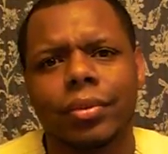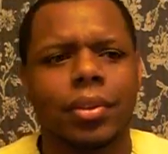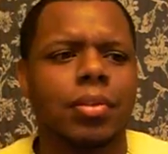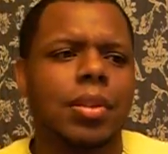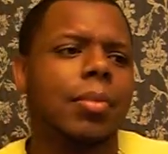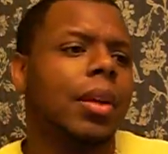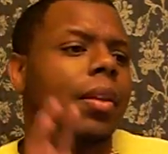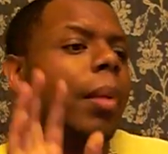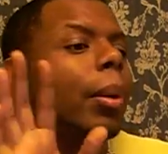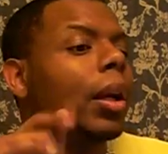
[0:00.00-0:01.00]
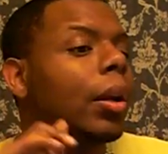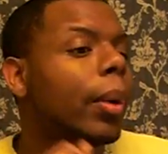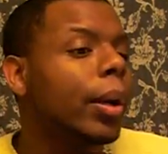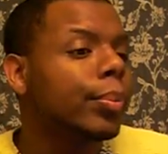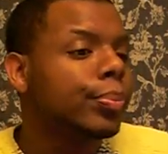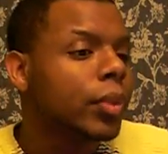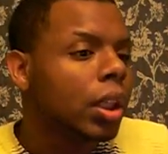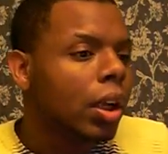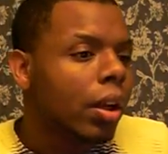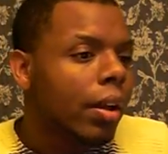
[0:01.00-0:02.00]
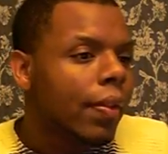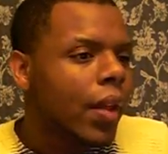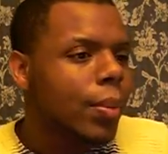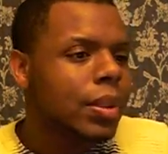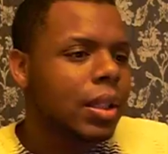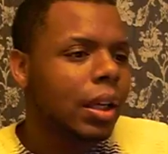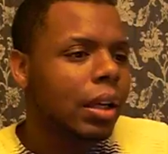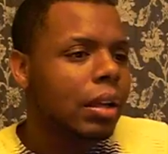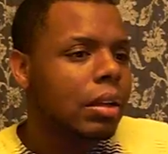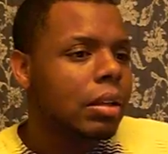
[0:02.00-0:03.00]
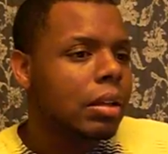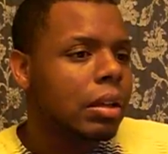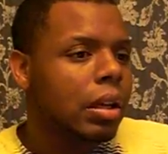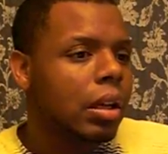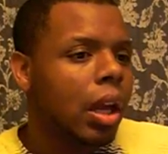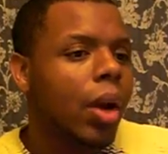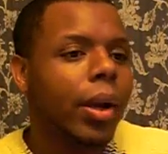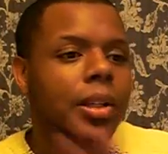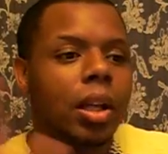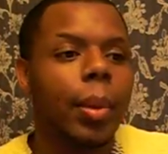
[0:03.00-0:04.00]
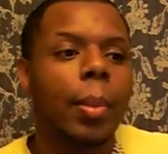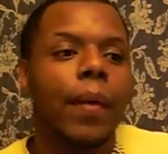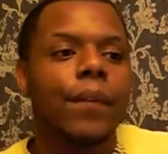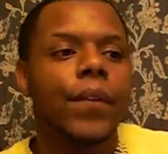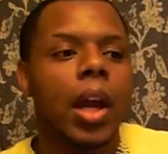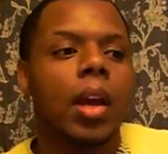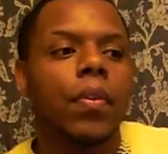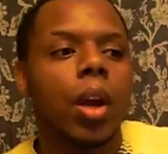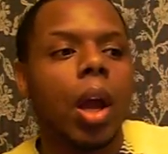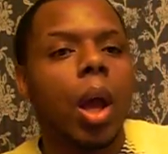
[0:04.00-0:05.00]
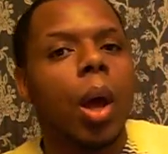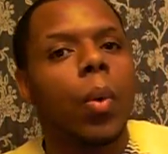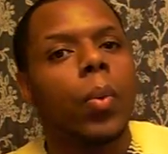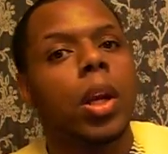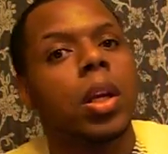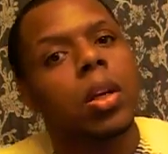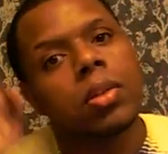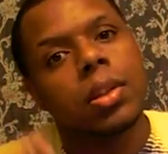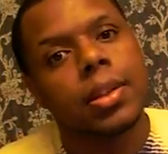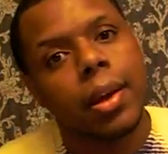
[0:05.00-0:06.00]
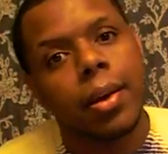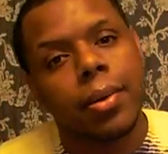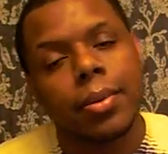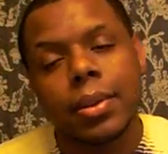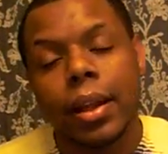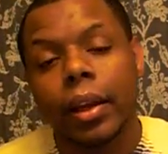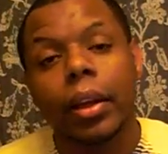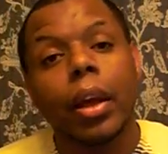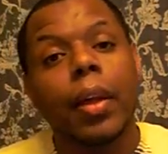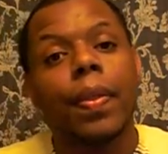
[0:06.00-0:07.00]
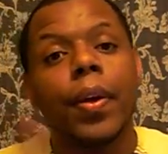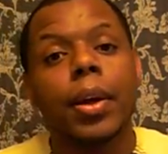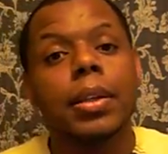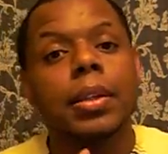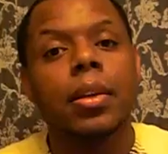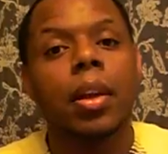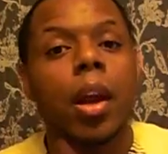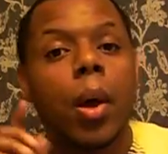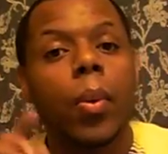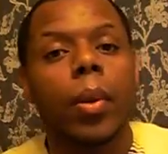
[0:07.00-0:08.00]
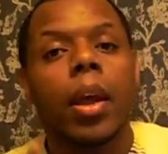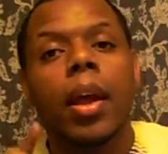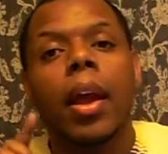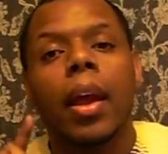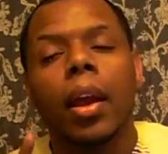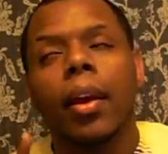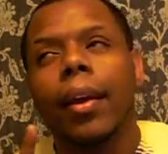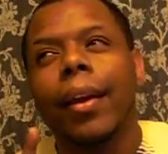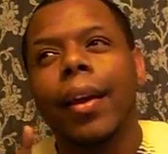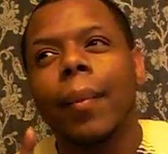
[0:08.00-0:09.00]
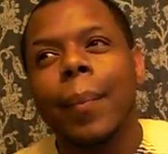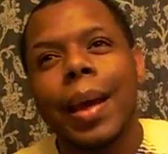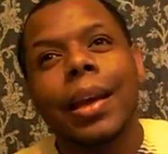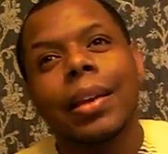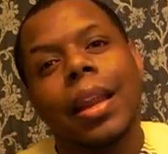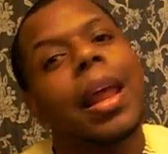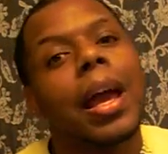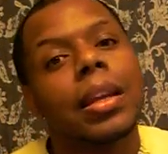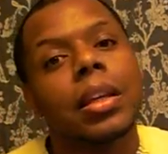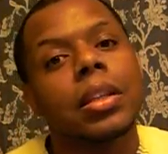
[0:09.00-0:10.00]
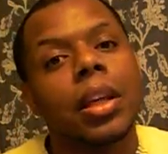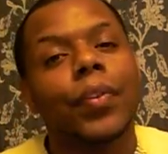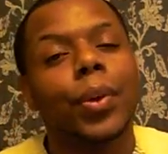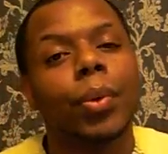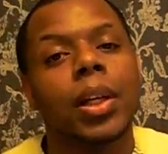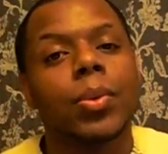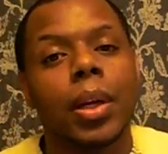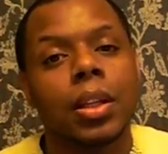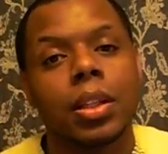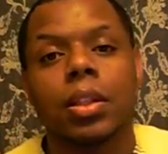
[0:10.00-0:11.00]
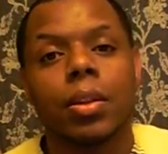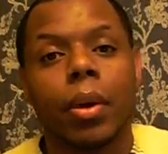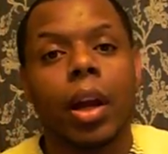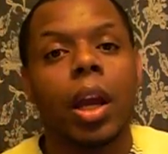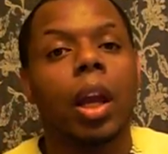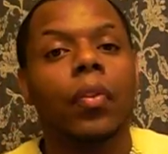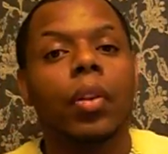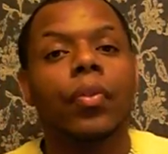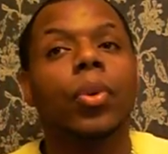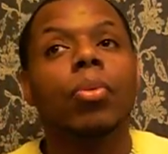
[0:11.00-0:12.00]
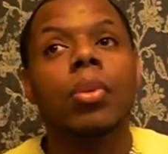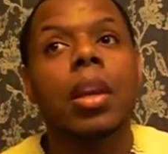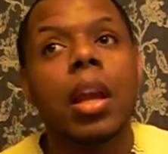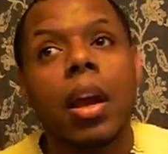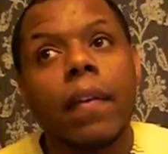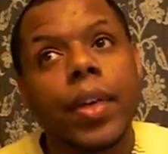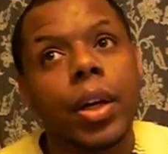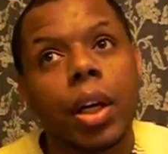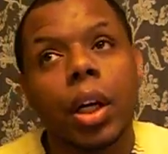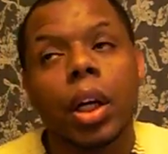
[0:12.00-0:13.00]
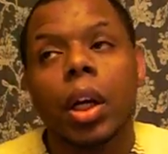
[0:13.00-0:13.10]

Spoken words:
on something like that? But anyway, they were saying, I gotta talk about my favorite Whitney Houston songs. Like, there is no, back in the 90s, if you graduated 6th grade, if you never